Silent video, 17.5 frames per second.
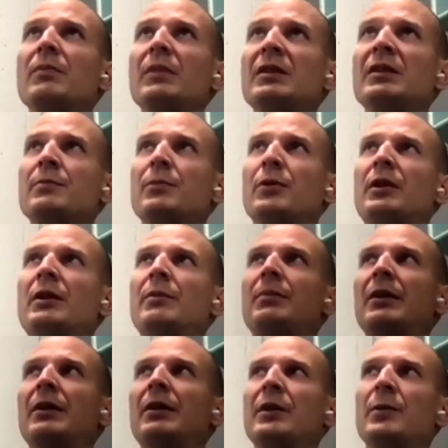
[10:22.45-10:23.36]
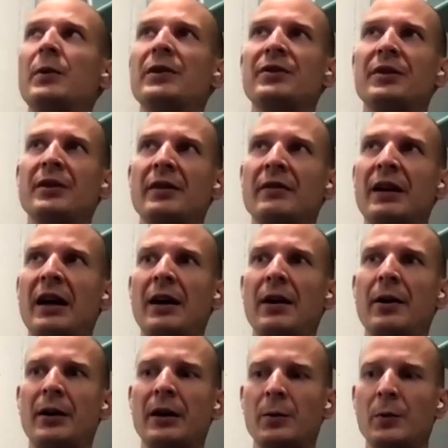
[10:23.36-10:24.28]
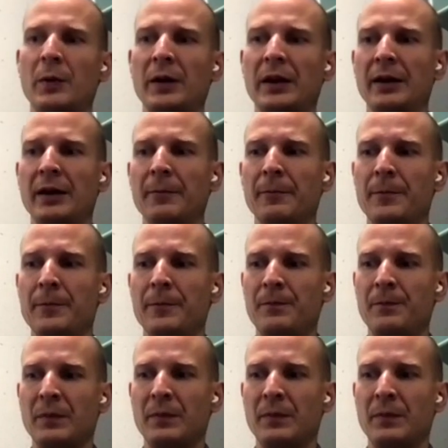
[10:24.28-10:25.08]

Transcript: it's more about the question of how can we